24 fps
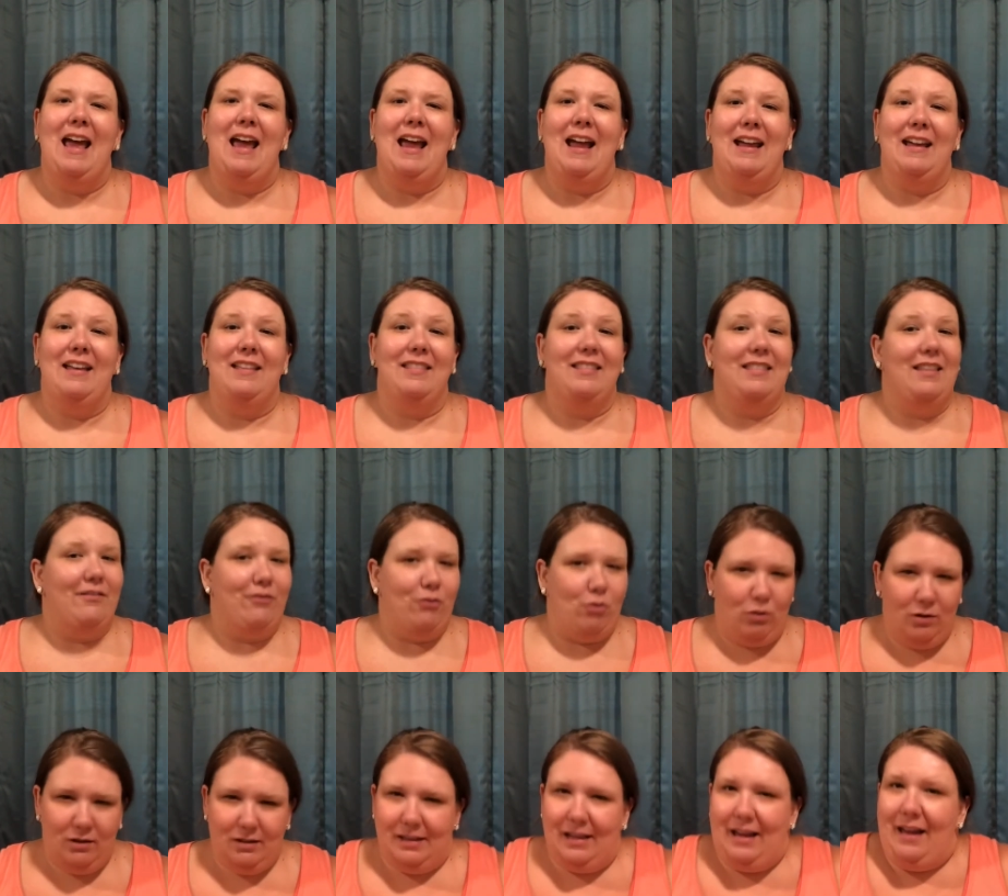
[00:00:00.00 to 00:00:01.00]
and of
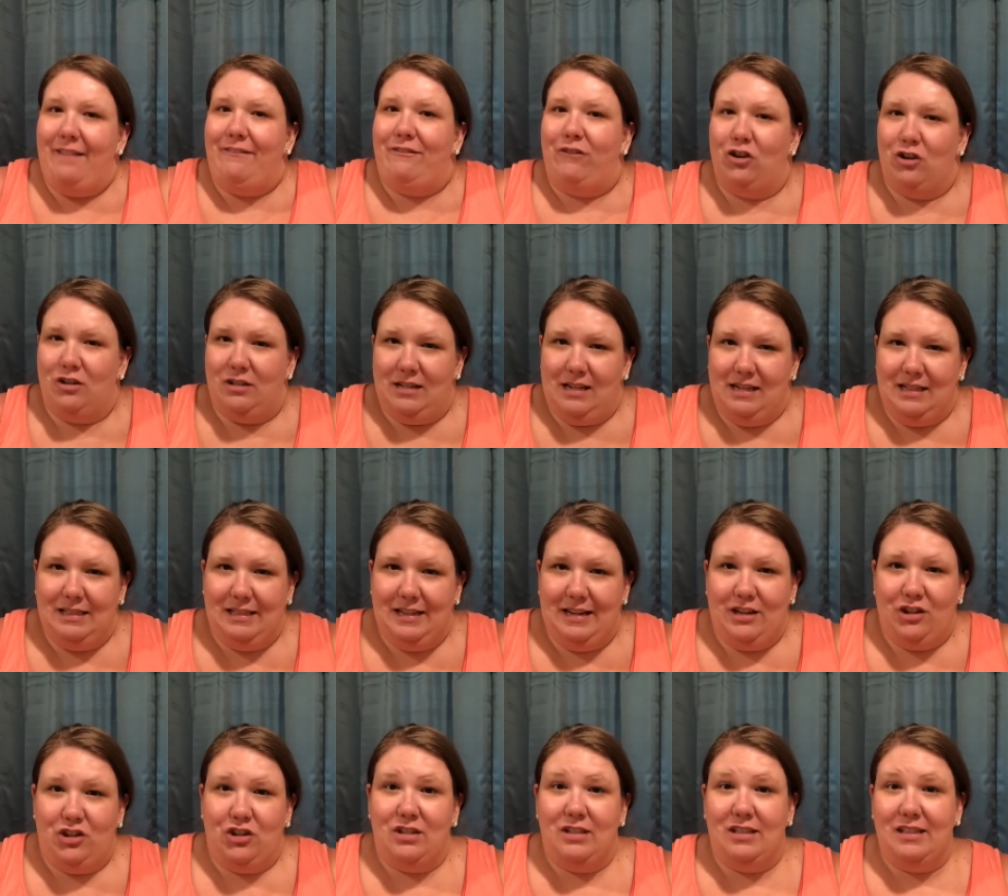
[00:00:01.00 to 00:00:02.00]
course they have first aid
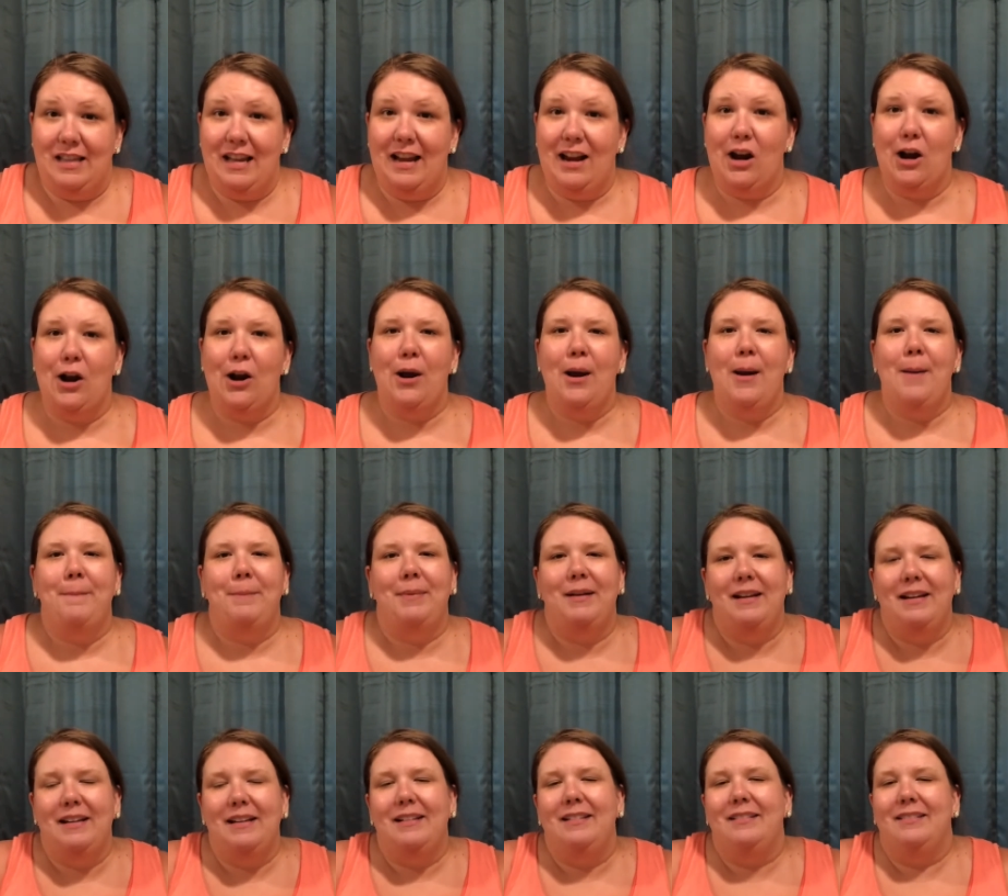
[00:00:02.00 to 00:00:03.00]
stations there,
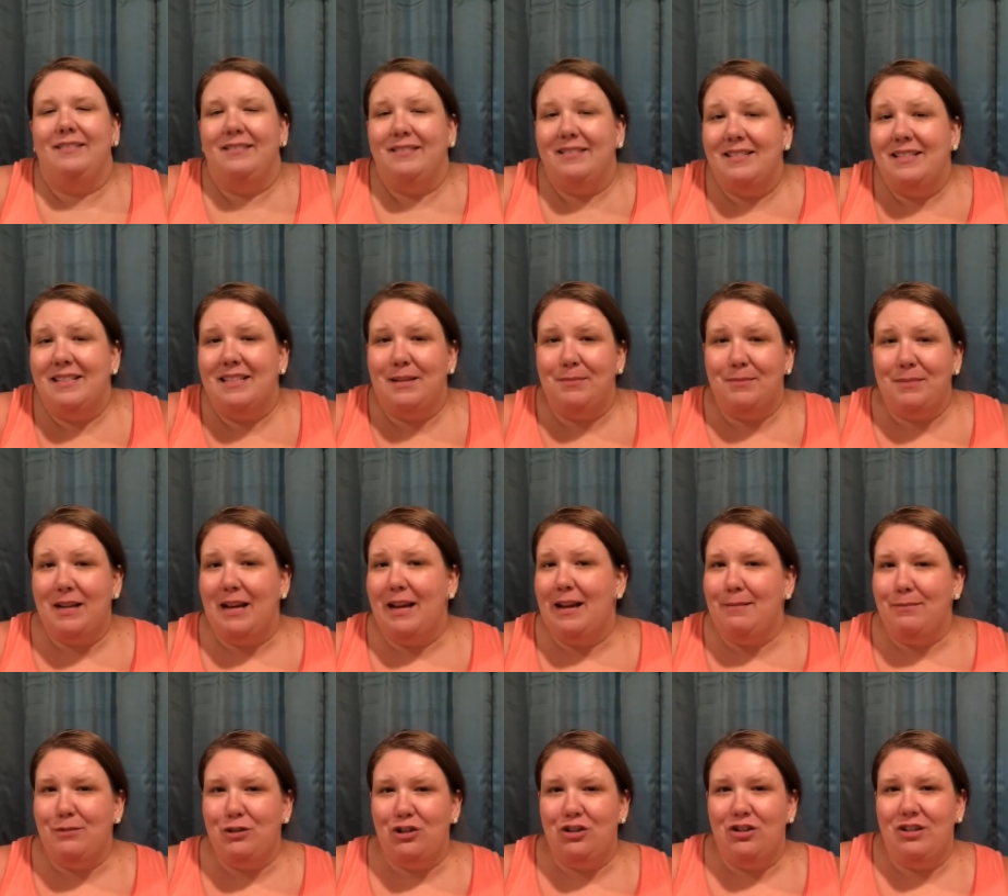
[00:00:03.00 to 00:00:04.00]
but
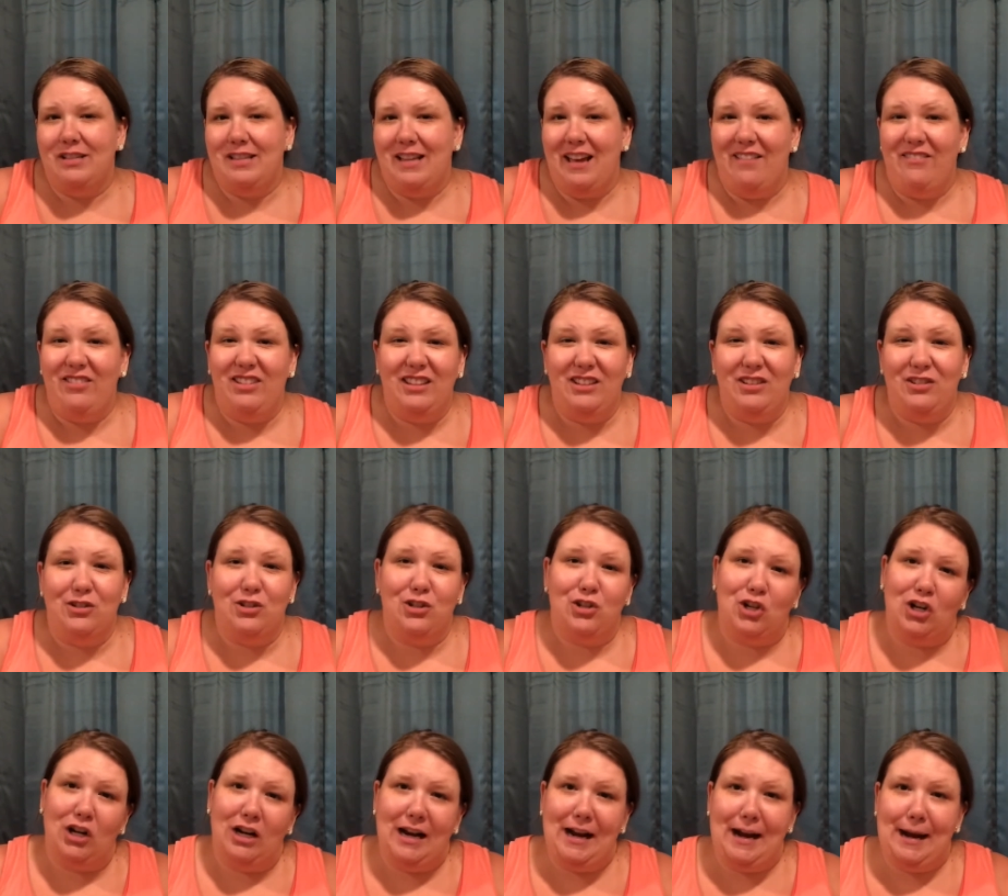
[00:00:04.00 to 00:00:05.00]
sometimes you just have a little
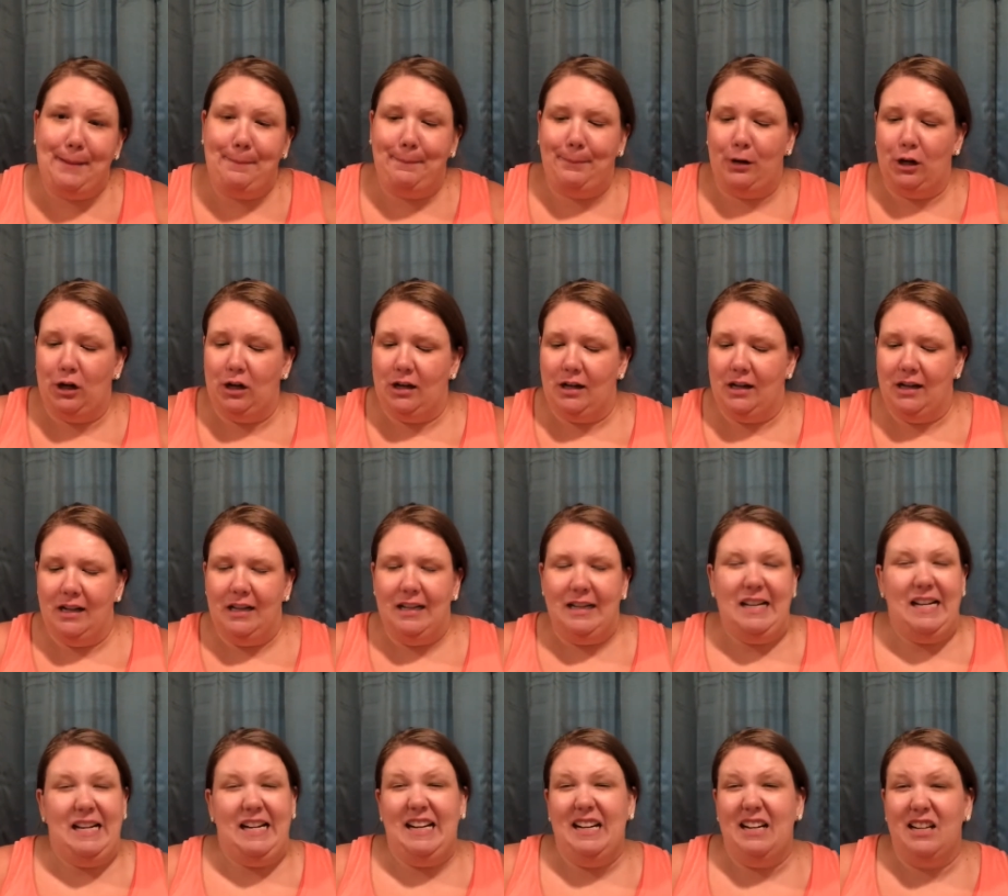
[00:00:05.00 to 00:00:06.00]
scrape or
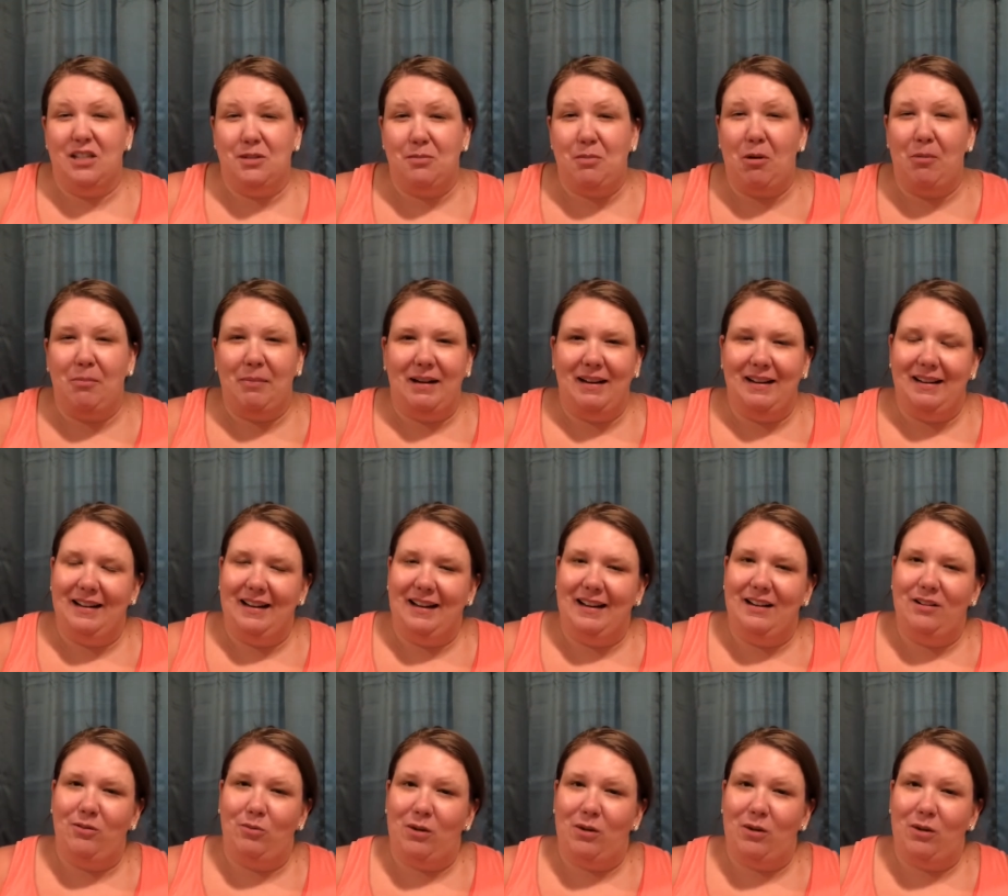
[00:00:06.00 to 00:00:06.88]
need a small Band-Aid.